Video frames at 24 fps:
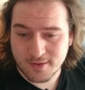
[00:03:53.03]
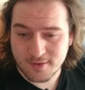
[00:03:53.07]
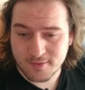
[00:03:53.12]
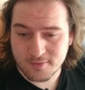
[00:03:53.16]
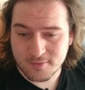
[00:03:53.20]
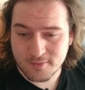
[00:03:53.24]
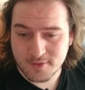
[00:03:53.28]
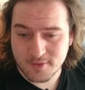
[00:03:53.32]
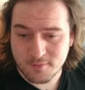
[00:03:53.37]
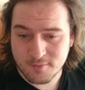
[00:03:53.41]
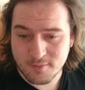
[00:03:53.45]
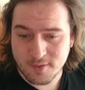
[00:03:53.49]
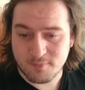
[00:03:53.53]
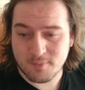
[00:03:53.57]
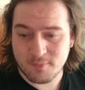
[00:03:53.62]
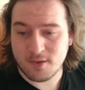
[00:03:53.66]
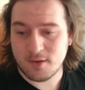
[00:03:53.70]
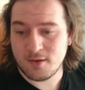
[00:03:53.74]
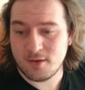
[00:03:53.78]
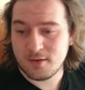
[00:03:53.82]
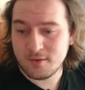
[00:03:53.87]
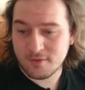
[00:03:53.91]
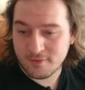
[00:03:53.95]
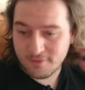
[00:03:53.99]
algorithms are a bit
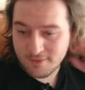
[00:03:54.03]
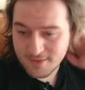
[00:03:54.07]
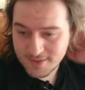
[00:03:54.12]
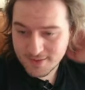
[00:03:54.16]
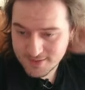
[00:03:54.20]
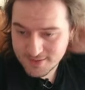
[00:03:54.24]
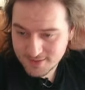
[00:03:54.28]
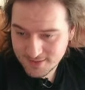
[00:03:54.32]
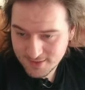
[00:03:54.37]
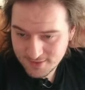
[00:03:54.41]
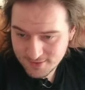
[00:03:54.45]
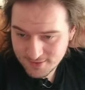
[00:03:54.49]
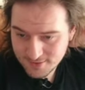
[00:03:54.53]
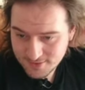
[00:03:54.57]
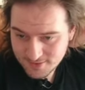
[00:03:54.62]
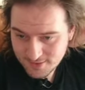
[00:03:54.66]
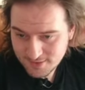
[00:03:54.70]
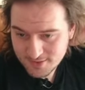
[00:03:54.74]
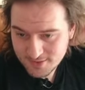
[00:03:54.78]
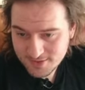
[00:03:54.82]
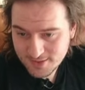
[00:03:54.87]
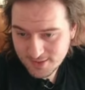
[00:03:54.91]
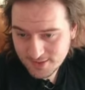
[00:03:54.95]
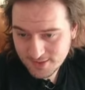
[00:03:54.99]
more fancy, so
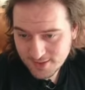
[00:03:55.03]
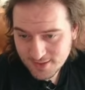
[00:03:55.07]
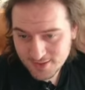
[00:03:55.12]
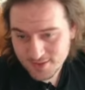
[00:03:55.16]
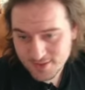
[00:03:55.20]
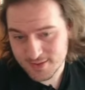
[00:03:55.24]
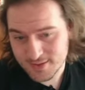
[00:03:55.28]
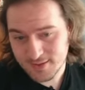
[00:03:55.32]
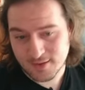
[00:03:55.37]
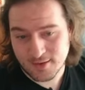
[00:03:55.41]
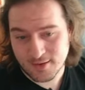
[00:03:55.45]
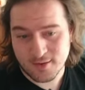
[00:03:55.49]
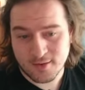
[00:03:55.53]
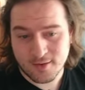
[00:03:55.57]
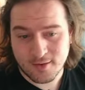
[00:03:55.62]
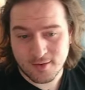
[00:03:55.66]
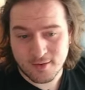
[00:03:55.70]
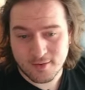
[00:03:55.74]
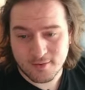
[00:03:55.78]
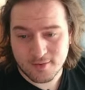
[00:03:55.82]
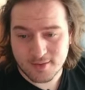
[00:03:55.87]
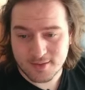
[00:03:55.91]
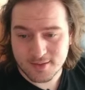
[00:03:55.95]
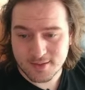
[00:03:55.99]
you see this
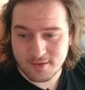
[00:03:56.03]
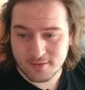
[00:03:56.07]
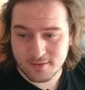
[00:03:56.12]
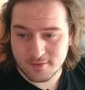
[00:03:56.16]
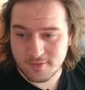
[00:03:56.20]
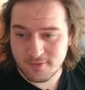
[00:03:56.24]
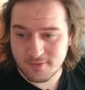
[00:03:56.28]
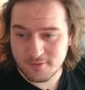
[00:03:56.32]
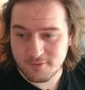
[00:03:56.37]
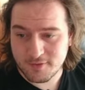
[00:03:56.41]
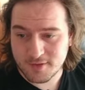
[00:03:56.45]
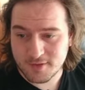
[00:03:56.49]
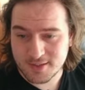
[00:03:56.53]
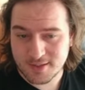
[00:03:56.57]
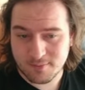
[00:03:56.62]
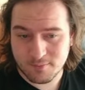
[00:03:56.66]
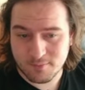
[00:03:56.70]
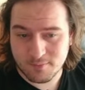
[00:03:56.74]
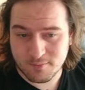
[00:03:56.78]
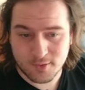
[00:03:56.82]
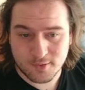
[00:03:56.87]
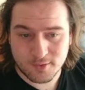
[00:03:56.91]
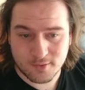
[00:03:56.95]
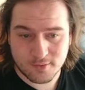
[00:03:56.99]
algorithm for
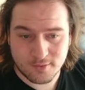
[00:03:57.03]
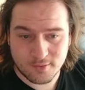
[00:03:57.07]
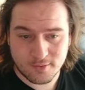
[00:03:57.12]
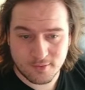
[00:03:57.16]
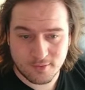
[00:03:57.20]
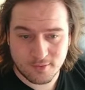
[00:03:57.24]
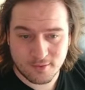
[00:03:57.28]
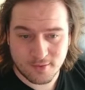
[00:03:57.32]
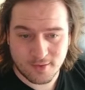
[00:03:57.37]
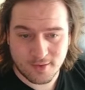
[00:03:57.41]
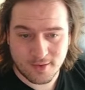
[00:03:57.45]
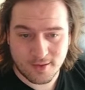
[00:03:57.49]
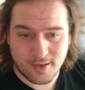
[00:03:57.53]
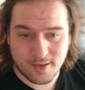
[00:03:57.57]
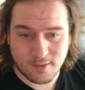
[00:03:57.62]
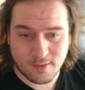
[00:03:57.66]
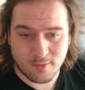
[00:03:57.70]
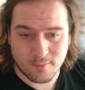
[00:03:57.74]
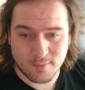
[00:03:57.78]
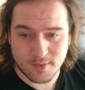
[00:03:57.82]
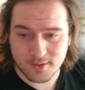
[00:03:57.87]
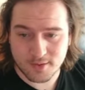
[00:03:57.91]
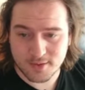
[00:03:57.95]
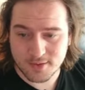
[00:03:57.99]
example, and how
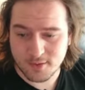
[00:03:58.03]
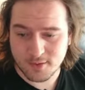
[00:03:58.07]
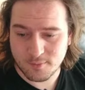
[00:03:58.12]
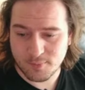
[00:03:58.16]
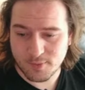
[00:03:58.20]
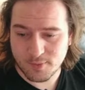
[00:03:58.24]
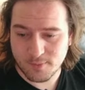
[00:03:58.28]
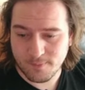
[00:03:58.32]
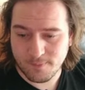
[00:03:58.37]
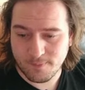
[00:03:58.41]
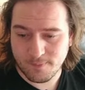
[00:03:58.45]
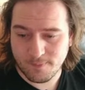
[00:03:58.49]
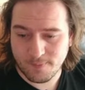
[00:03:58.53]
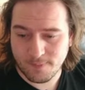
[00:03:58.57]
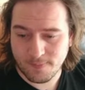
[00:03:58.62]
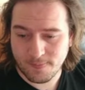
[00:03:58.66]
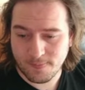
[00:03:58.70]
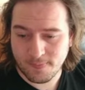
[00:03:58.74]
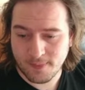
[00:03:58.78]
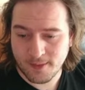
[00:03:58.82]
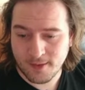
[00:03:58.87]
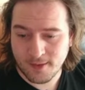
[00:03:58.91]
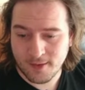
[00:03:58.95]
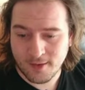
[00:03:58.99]
it builds up.
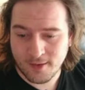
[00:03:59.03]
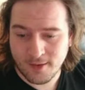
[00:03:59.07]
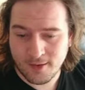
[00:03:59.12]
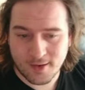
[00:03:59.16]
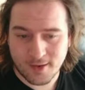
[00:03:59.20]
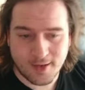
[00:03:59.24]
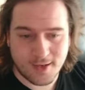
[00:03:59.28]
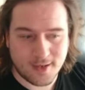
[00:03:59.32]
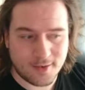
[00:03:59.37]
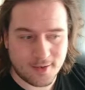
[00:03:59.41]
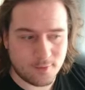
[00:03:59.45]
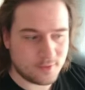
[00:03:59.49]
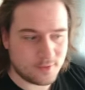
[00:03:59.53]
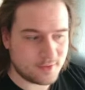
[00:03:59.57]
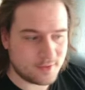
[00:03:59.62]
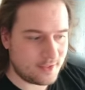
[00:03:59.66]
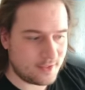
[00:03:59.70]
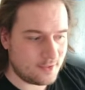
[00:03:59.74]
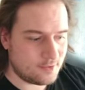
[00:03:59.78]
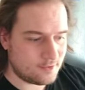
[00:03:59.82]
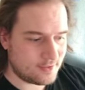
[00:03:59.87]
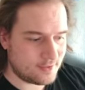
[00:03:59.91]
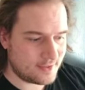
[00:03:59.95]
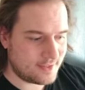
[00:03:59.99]
And what's
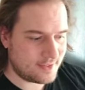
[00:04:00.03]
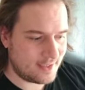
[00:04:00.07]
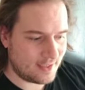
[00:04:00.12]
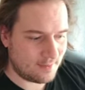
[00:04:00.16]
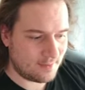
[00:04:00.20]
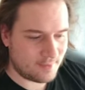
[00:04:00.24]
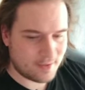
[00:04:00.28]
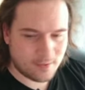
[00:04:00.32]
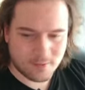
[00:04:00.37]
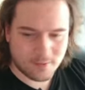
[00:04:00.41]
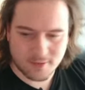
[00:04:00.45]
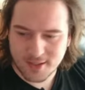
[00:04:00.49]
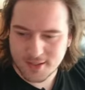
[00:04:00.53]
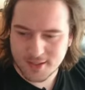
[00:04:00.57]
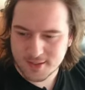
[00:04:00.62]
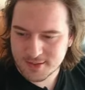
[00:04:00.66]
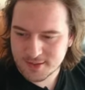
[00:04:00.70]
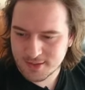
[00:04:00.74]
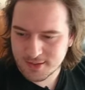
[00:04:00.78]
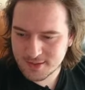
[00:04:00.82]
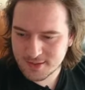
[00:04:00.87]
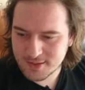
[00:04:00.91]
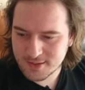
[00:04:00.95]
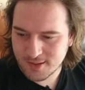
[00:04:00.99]
interesting about
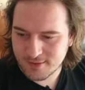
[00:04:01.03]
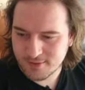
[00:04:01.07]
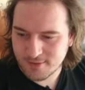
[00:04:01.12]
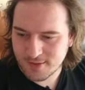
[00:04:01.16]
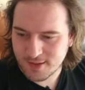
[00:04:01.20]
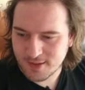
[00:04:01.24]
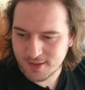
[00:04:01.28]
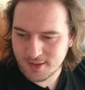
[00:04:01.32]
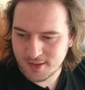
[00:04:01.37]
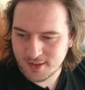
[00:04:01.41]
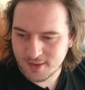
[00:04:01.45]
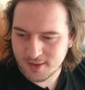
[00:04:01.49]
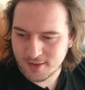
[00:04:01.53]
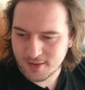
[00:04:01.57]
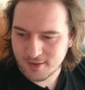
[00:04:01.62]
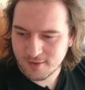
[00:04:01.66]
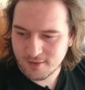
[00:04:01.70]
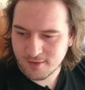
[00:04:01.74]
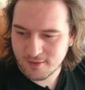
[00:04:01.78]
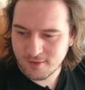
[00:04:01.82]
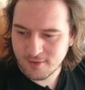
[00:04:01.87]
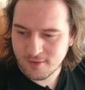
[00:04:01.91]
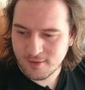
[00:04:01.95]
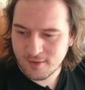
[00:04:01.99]
this is that they
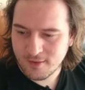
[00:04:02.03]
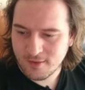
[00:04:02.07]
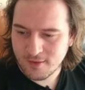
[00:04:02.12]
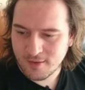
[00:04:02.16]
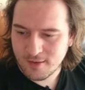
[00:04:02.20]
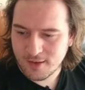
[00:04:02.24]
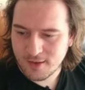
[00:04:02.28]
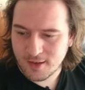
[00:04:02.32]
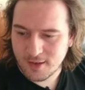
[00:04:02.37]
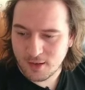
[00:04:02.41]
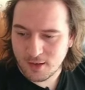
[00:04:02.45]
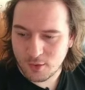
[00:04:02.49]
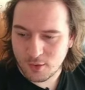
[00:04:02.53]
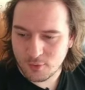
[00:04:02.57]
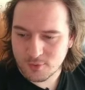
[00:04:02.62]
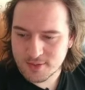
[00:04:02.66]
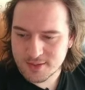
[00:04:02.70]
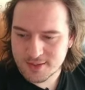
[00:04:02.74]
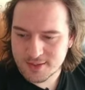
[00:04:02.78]
include